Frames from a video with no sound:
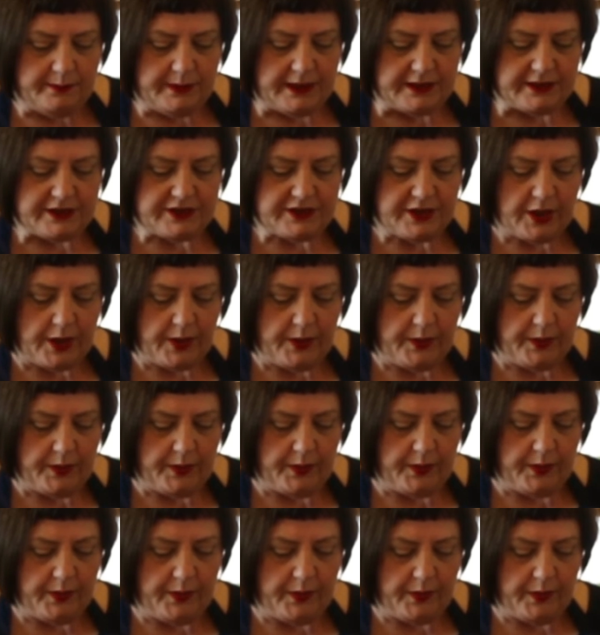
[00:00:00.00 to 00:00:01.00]

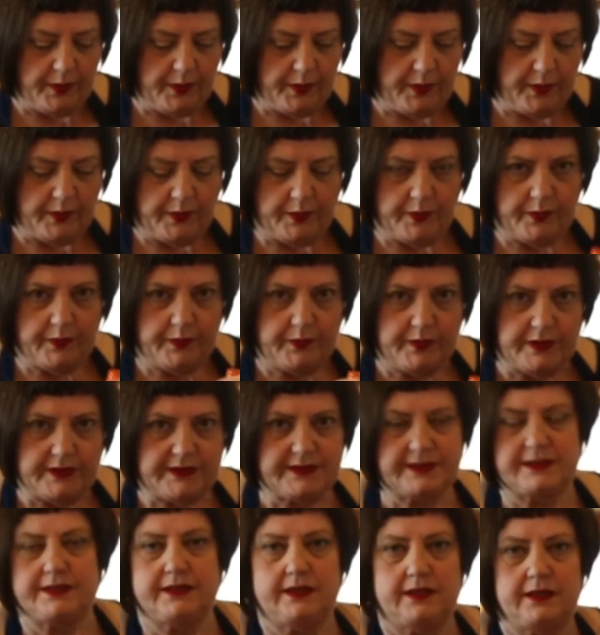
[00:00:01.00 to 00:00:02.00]
So
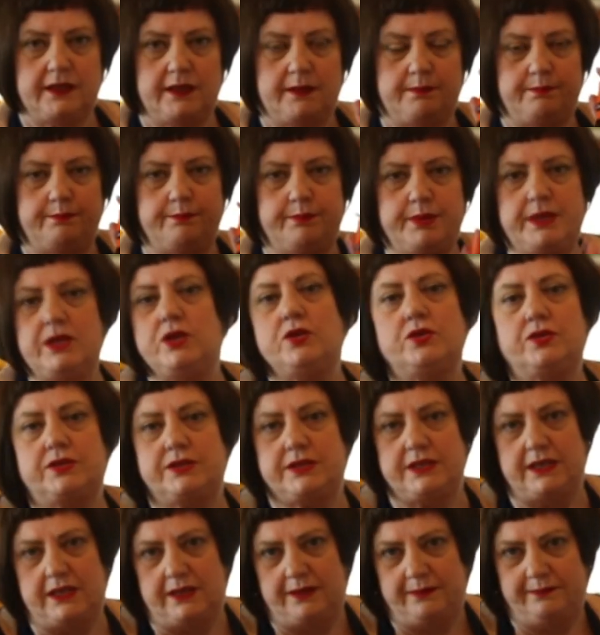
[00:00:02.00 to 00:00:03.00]
this
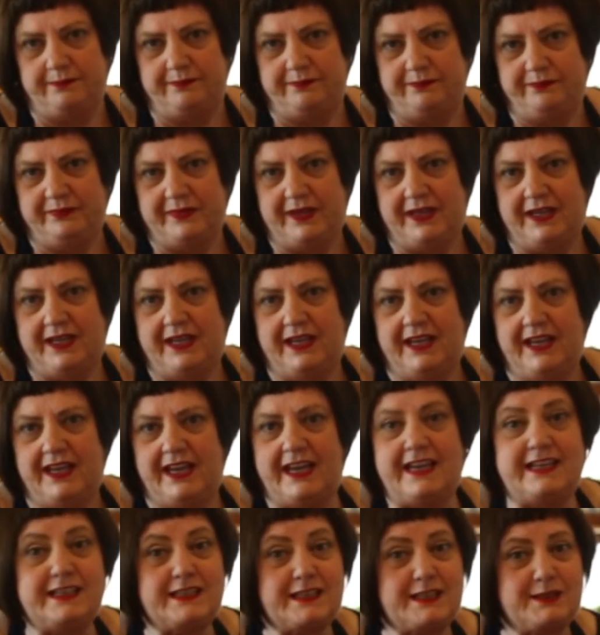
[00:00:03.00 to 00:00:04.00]
beauty
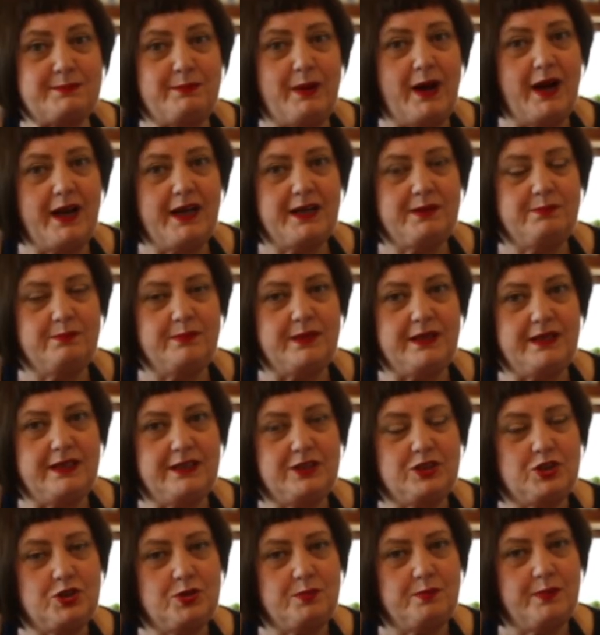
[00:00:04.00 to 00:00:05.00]
inspired me
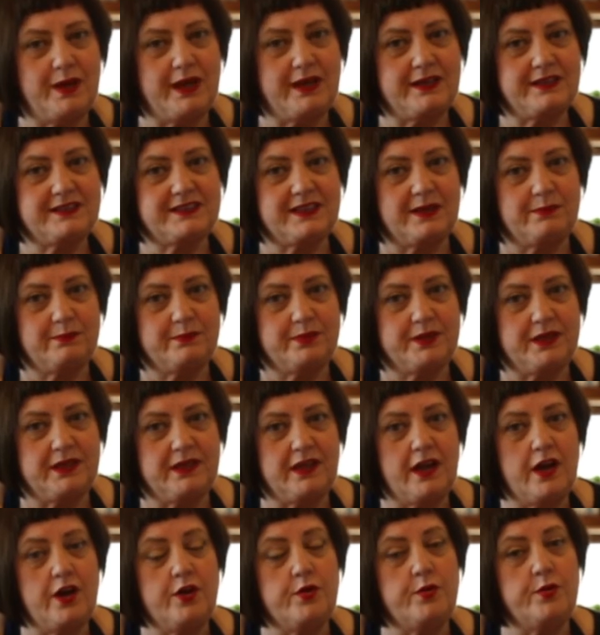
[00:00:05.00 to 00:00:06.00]
to make
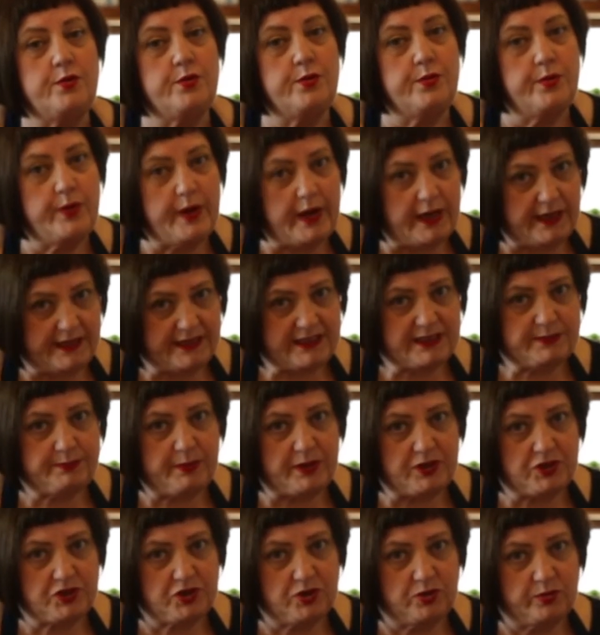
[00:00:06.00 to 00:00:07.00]
something really
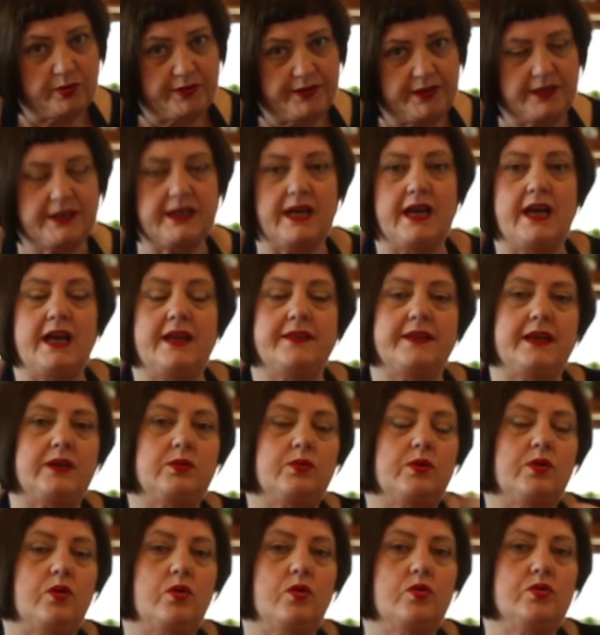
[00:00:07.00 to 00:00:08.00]
special with it that
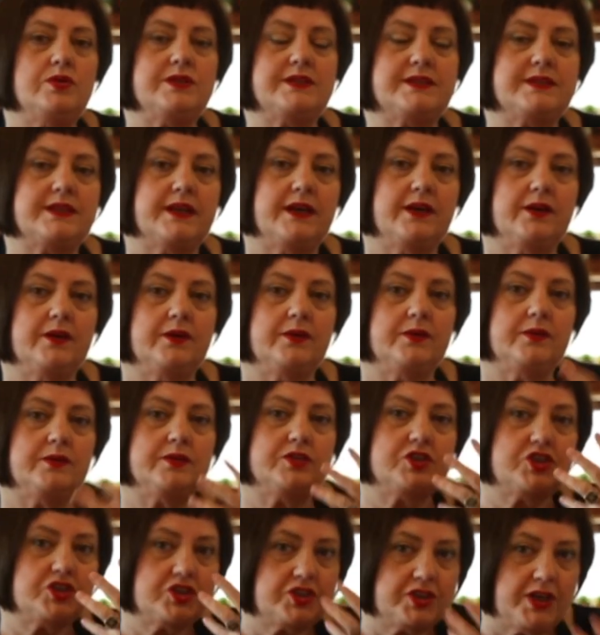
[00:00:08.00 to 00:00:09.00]
will also
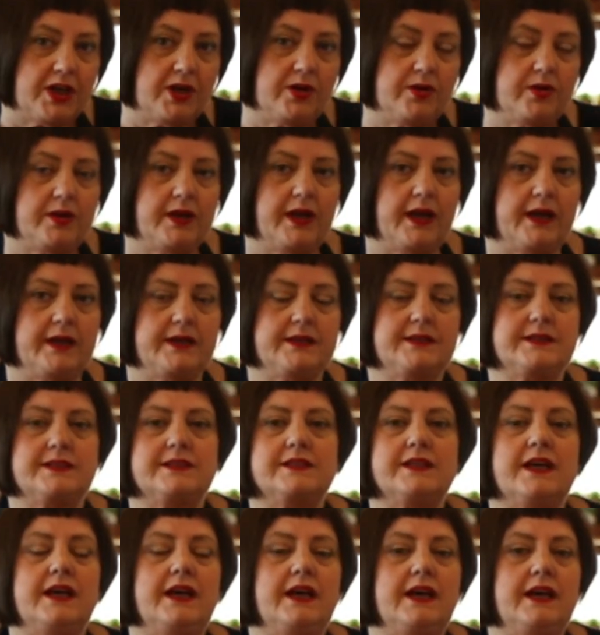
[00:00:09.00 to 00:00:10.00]
showcase
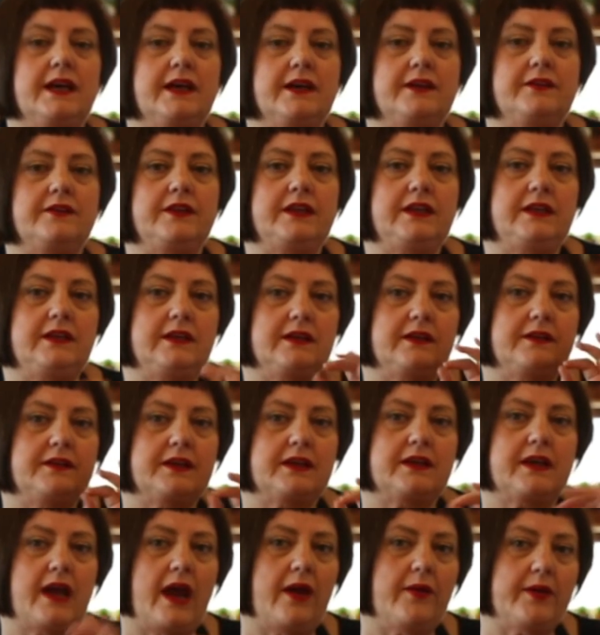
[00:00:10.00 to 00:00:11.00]
the
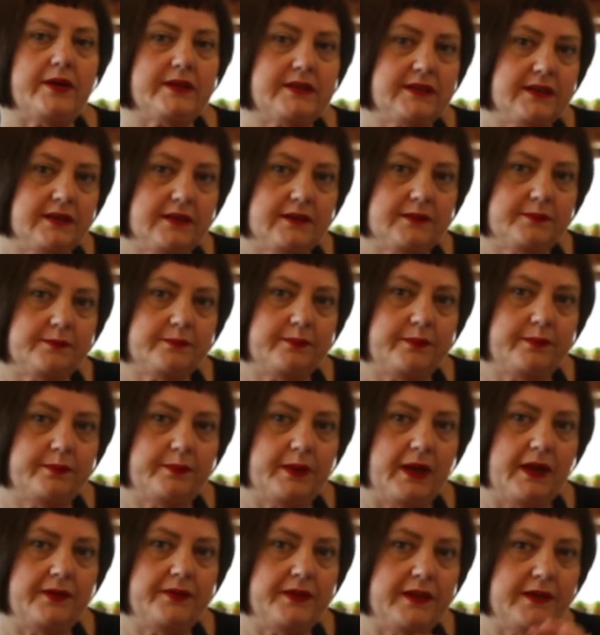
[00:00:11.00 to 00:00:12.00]
character
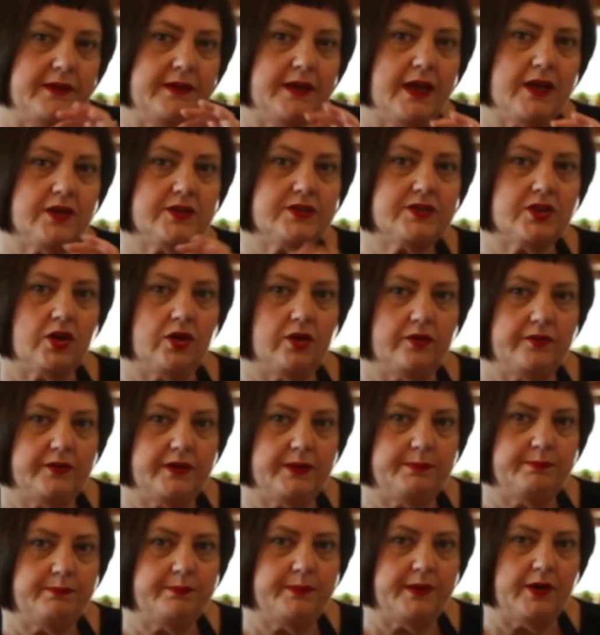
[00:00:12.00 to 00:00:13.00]
and the notes of
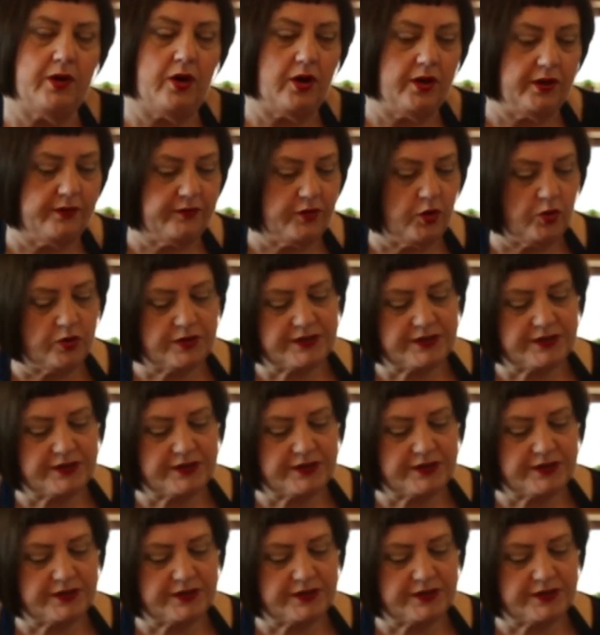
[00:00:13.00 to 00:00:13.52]
the olive oil.